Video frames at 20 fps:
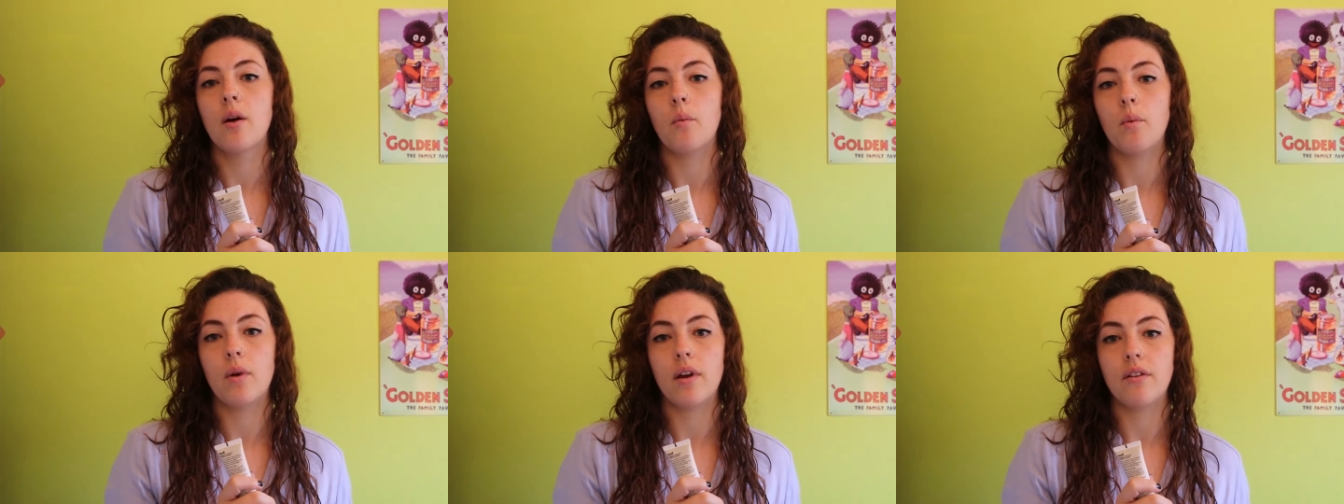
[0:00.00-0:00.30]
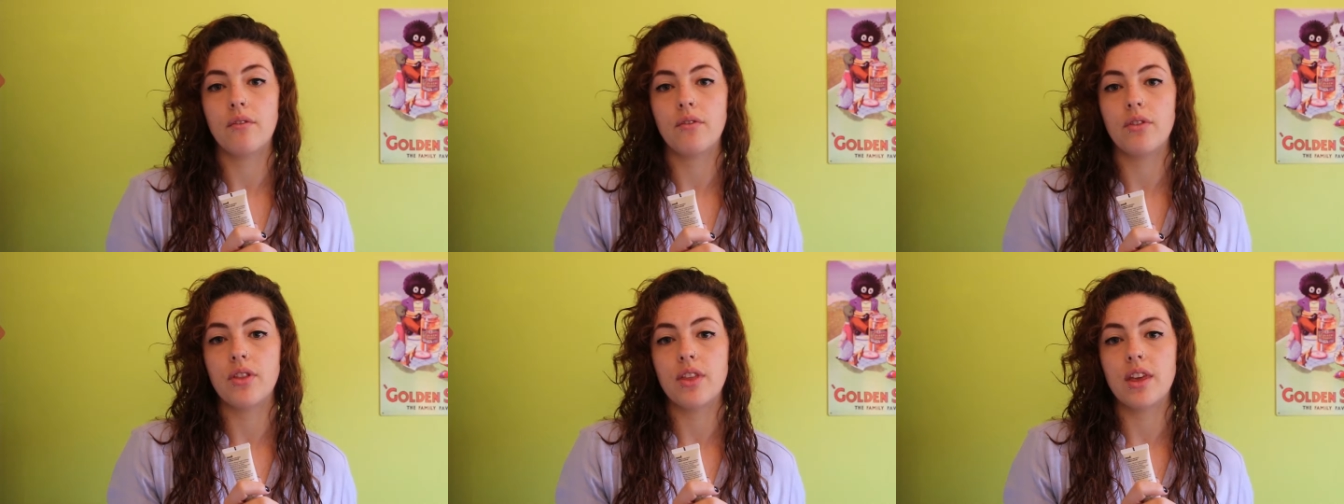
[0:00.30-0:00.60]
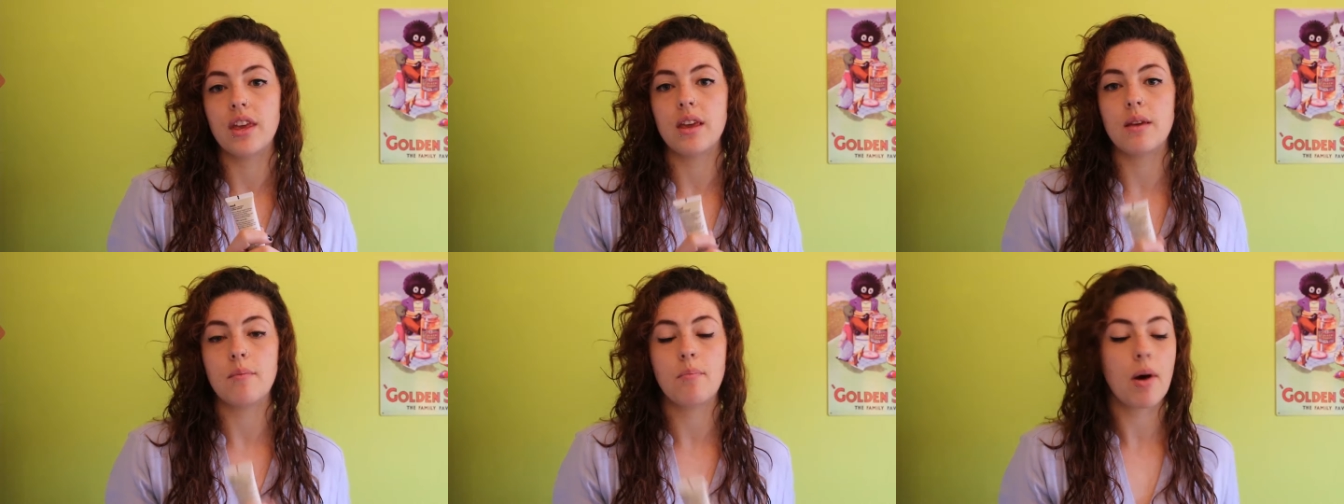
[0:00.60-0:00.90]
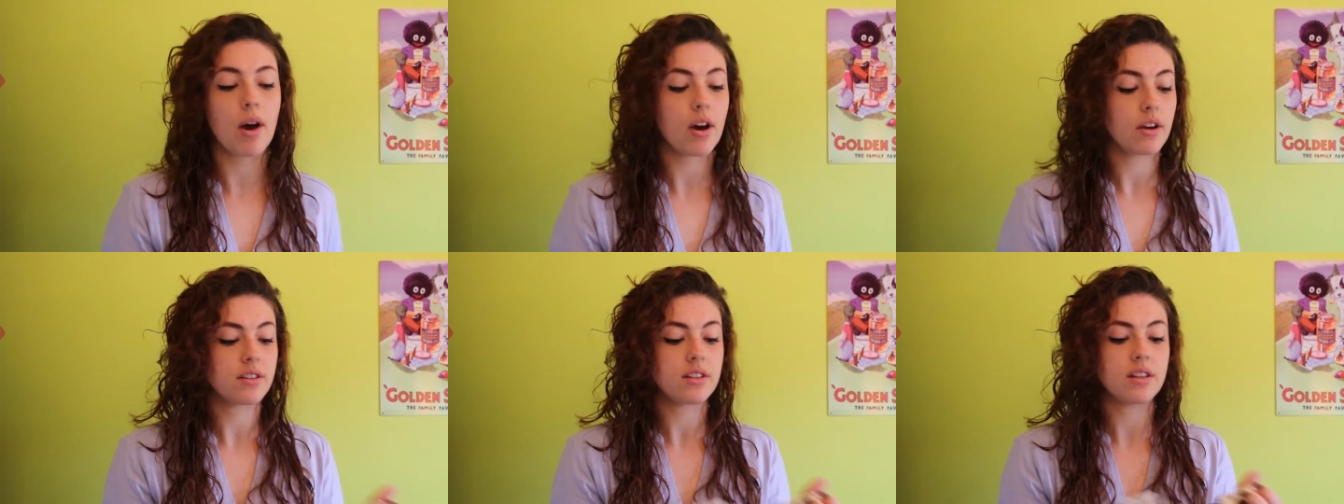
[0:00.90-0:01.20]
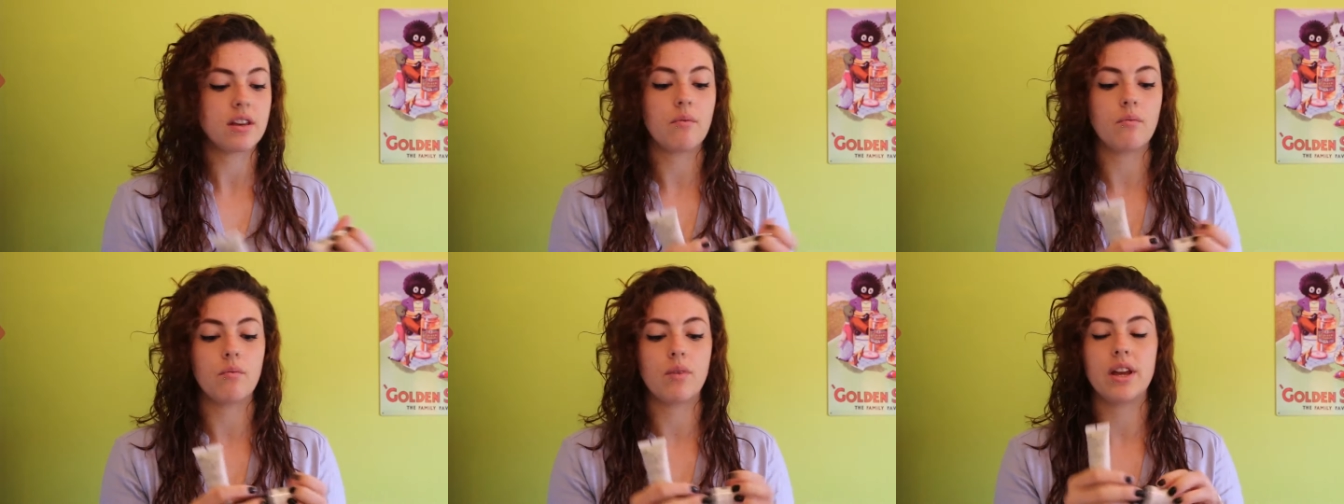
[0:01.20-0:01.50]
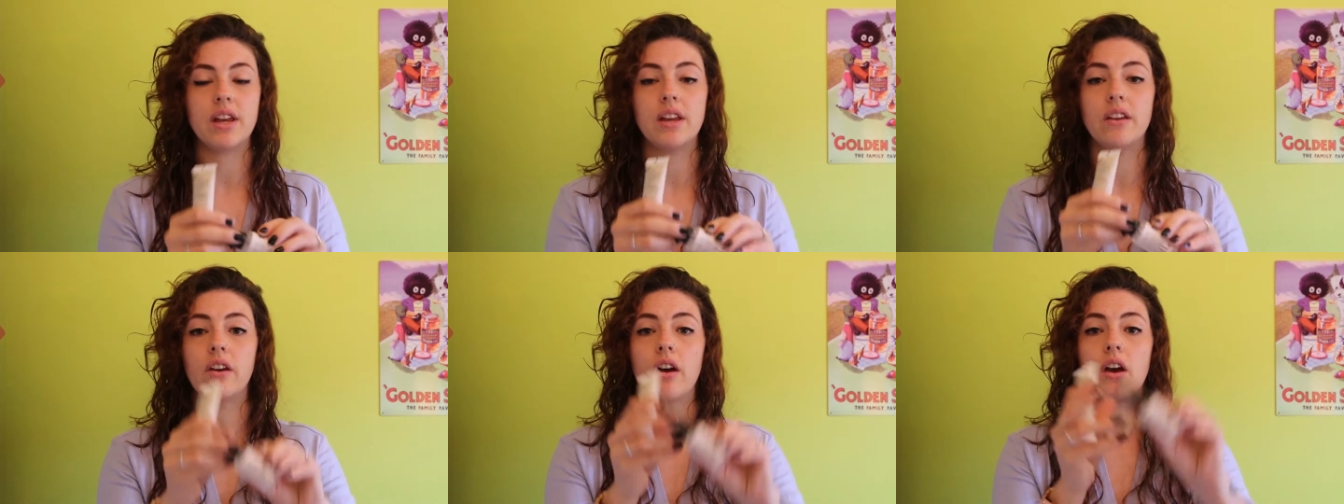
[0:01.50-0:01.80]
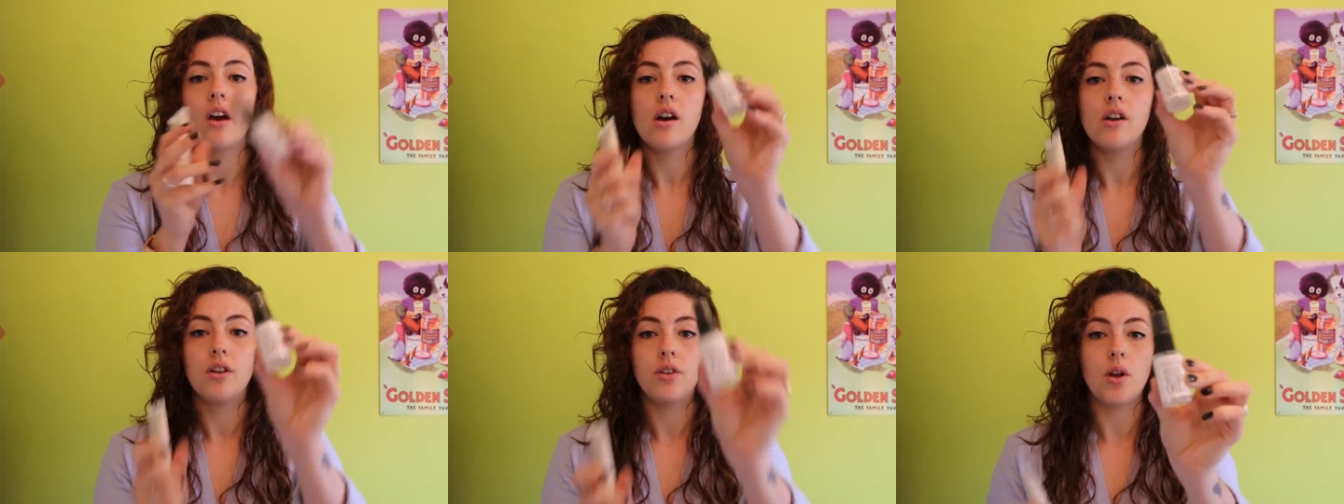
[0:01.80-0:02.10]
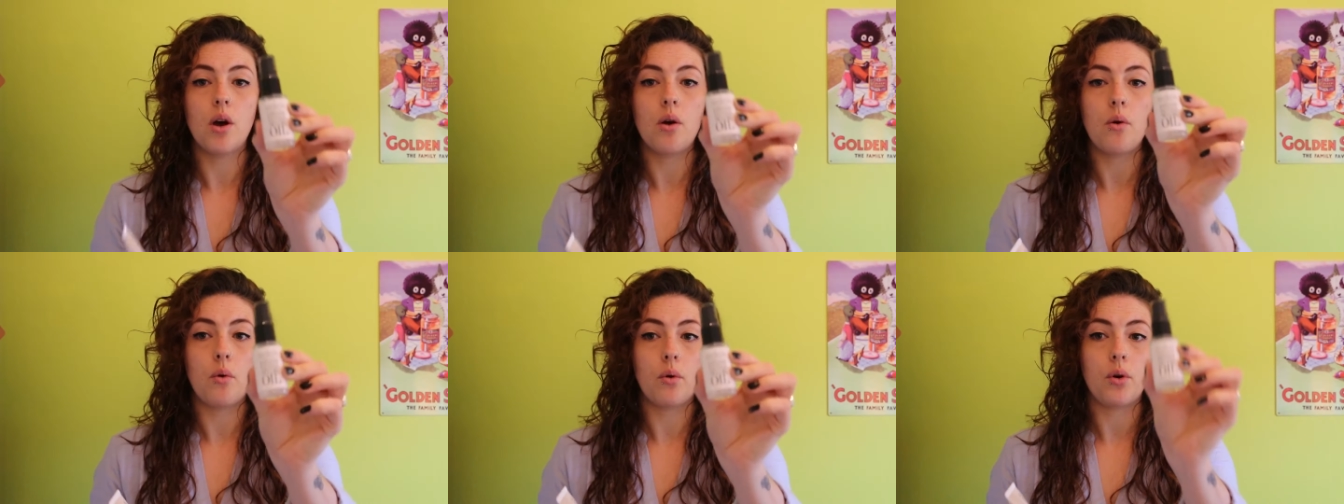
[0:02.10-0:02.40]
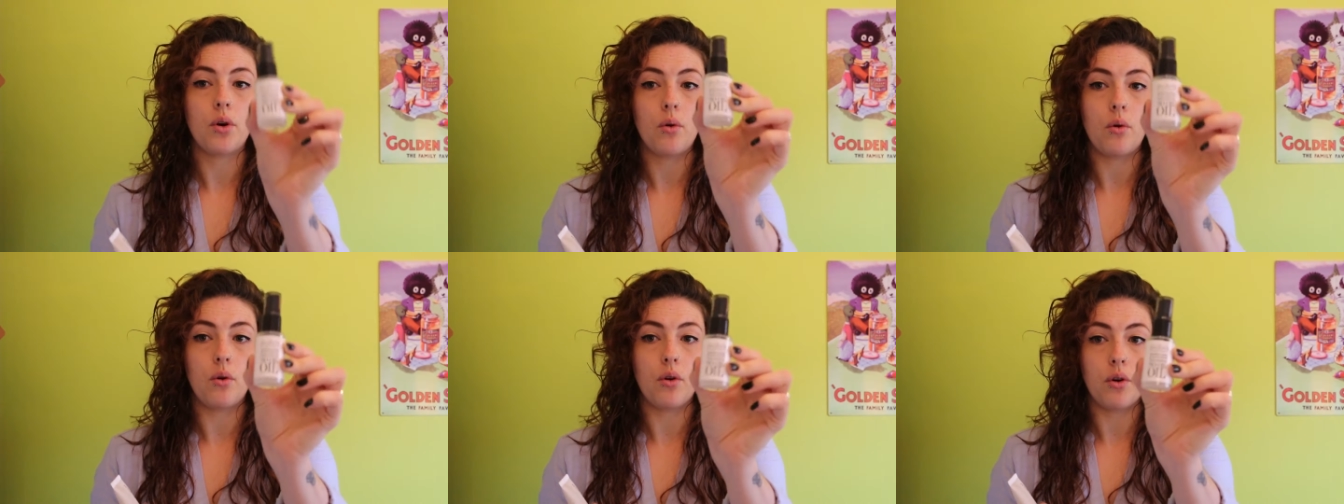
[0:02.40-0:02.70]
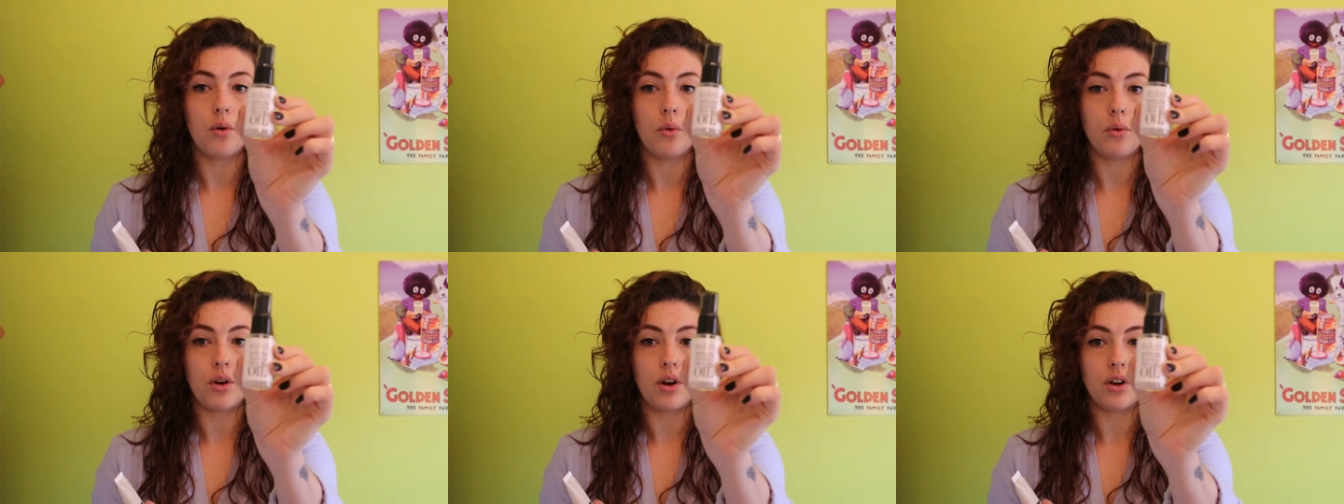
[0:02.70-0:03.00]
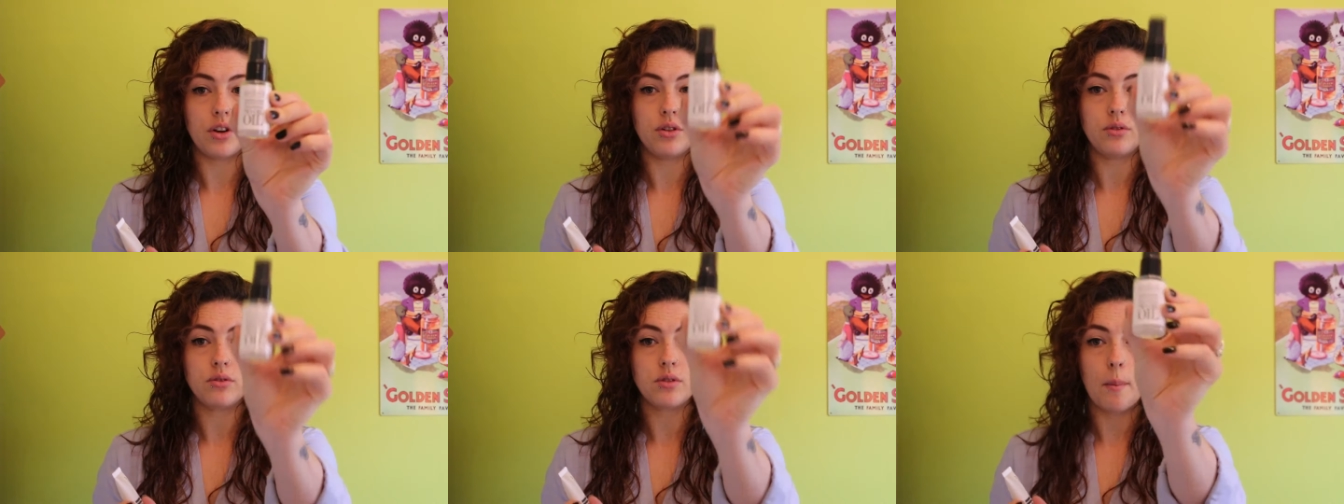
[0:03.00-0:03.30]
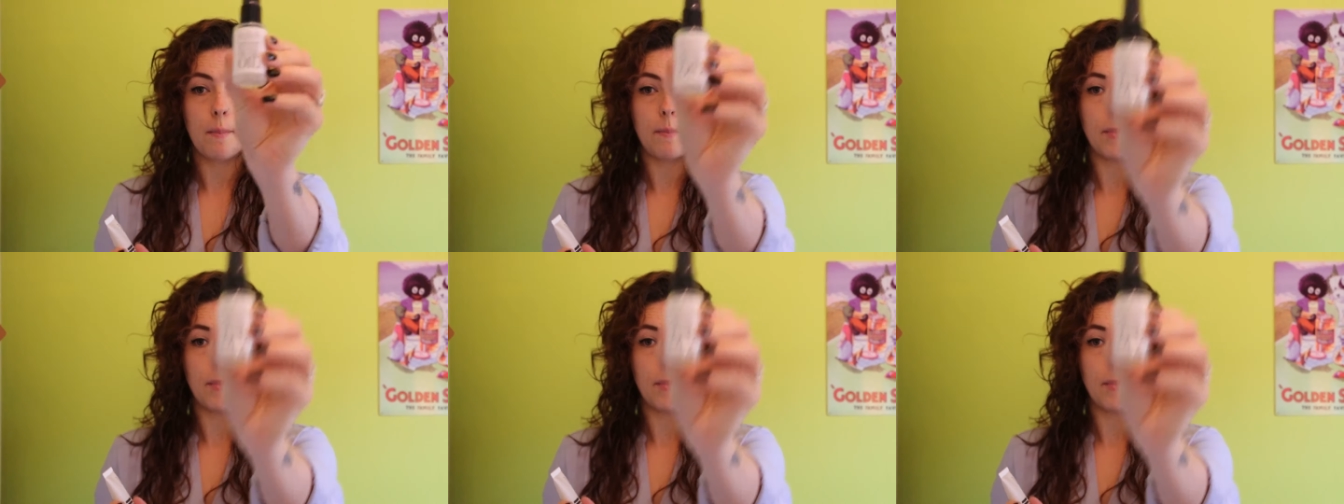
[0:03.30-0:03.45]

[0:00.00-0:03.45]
with the Percy & Reed no oil that I used on